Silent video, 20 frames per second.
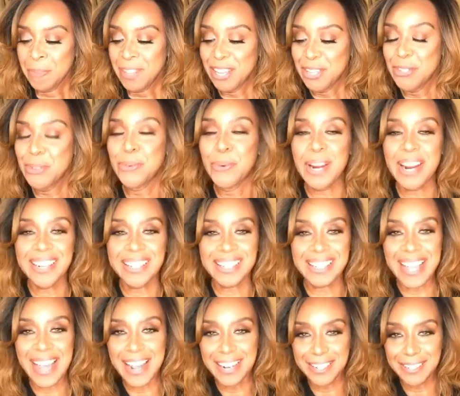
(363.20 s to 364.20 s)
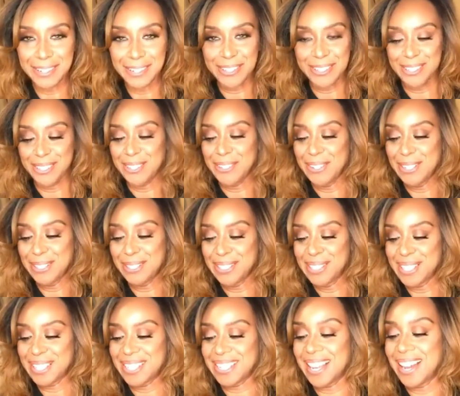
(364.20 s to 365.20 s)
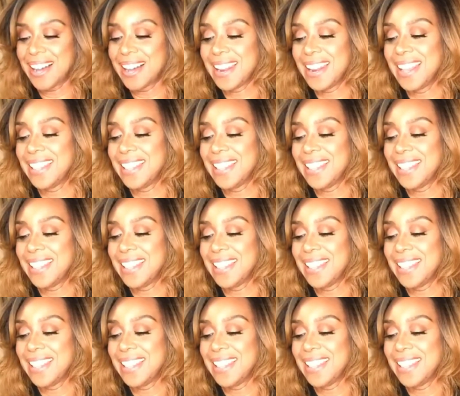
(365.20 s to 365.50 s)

you wear sandals, you go into the sun,